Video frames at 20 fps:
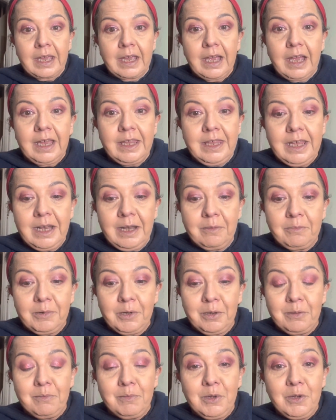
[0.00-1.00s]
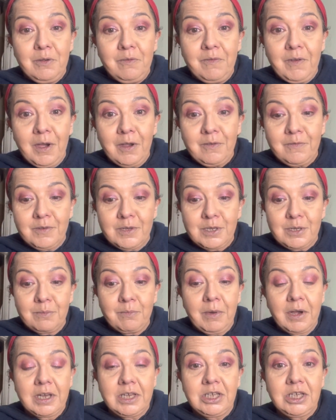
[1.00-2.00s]
And then I'm going to move over to
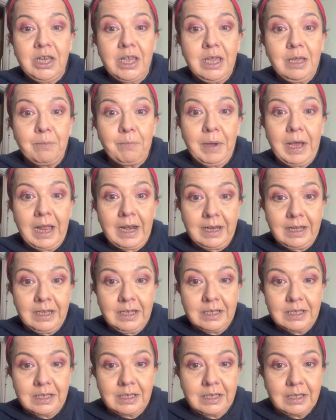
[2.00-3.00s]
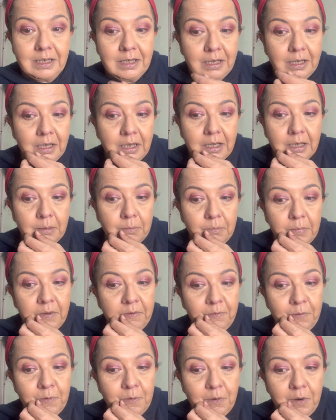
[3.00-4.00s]
my cheek palette
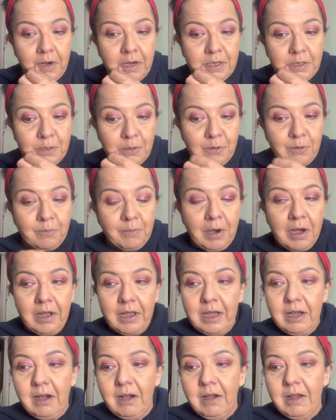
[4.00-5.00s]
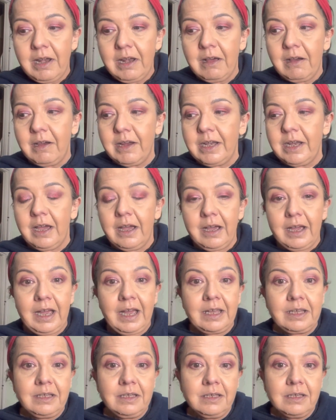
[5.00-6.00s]
before I do my eyeliner
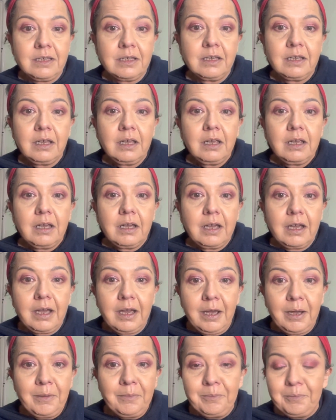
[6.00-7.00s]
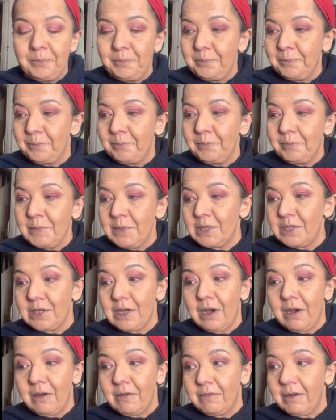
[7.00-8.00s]
and
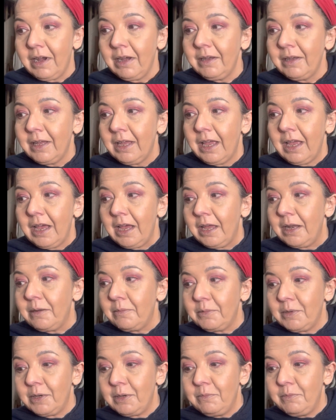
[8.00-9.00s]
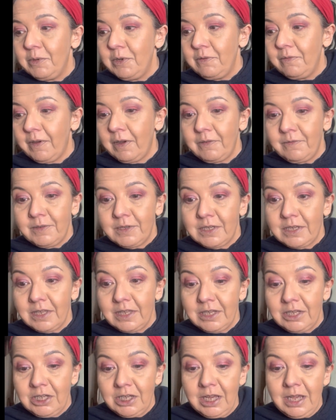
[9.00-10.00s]
mascara. And I'm going to move over to
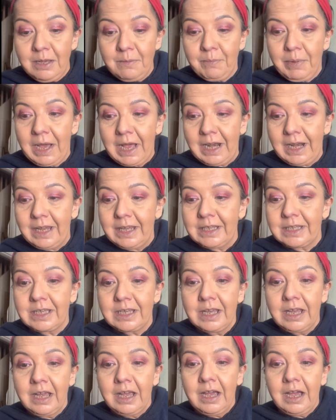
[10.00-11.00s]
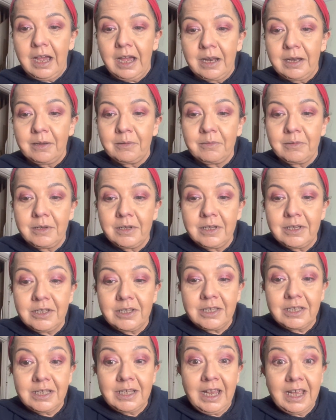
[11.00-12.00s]
the cheek palette and I'm going to
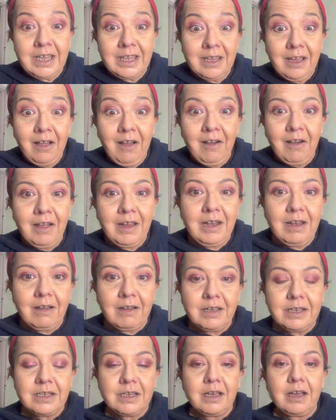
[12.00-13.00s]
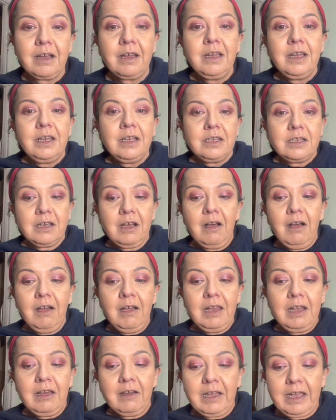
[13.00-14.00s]
just take the highlighter to
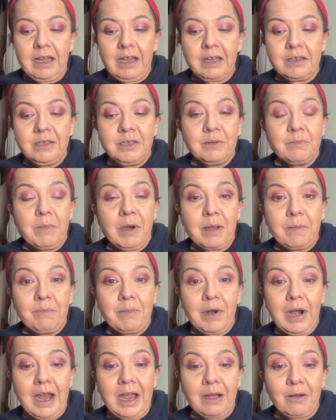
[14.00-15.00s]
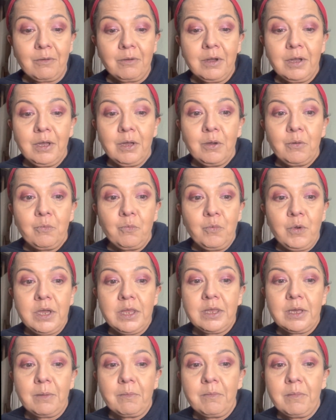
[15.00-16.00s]
highlight under my brow
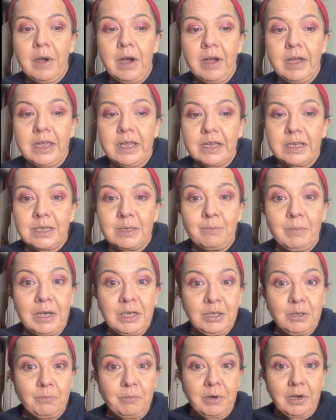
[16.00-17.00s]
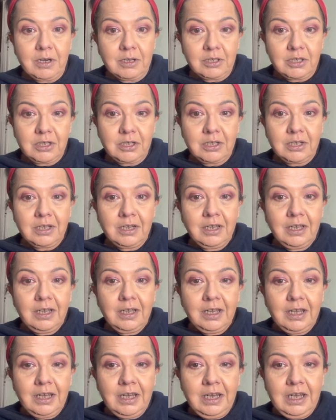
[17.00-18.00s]
with my smudge brush.
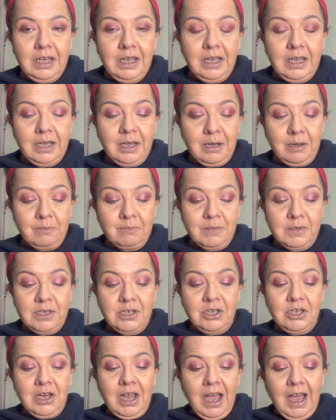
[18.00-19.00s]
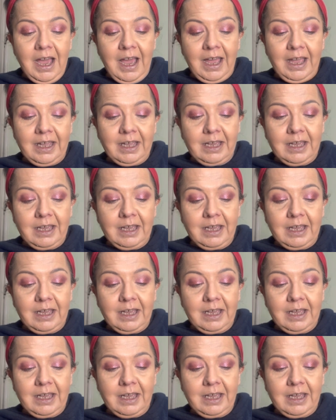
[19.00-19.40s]
And here comes Jack.